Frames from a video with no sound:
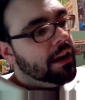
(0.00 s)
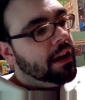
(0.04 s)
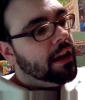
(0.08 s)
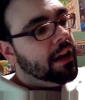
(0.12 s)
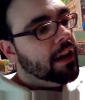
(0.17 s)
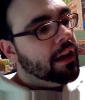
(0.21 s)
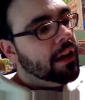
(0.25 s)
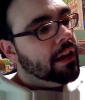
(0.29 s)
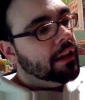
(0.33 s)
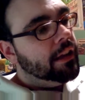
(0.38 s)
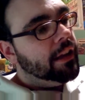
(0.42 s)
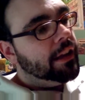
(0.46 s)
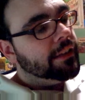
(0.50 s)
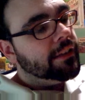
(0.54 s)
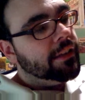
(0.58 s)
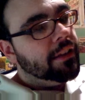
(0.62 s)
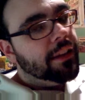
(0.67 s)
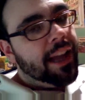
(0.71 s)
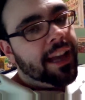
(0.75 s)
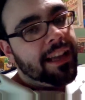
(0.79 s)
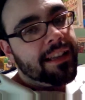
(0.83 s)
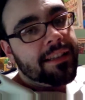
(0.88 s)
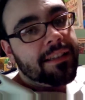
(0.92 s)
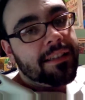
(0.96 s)
like the
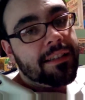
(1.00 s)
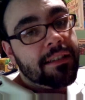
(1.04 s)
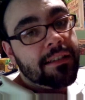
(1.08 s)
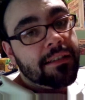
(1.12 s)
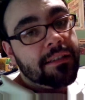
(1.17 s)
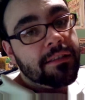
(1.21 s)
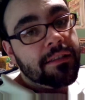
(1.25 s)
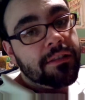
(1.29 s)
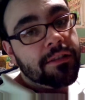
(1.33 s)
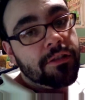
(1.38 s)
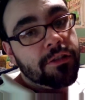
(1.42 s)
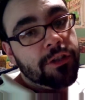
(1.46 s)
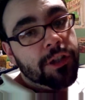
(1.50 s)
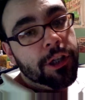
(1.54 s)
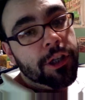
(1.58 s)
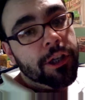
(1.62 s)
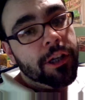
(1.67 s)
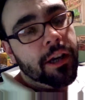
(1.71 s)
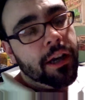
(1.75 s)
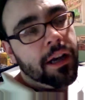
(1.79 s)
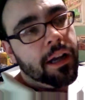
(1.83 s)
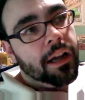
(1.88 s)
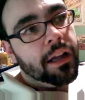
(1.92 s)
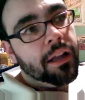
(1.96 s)
last
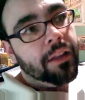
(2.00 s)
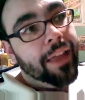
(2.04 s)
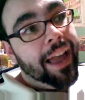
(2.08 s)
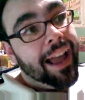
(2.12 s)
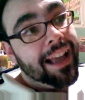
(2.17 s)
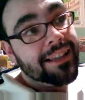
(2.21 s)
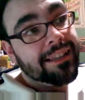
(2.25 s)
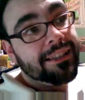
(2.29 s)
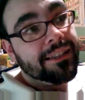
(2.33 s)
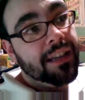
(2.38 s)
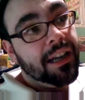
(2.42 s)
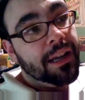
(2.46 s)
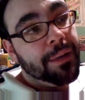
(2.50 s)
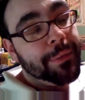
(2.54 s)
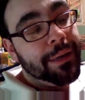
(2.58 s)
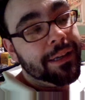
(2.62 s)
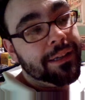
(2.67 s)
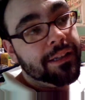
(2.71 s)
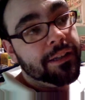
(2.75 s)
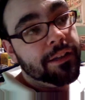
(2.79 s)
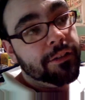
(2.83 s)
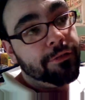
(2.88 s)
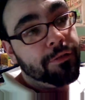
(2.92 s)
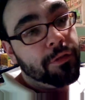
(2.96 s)
time I
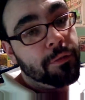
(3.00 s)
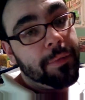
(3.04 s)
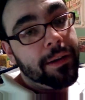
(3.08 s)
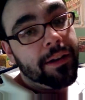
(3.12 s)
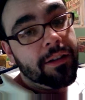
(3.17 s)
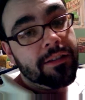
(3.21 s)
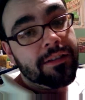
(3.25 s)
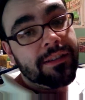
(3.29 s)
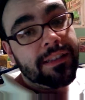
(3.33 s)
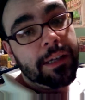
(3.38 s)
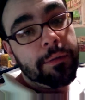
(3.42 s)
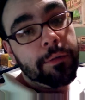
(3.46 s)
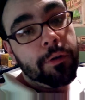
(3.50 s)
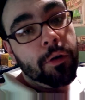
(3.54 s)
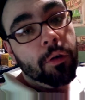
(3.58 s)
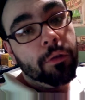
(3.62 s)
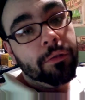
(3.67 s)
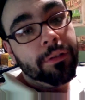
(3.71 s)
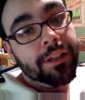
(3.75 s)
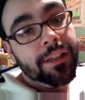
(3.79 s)
did a forbearance, the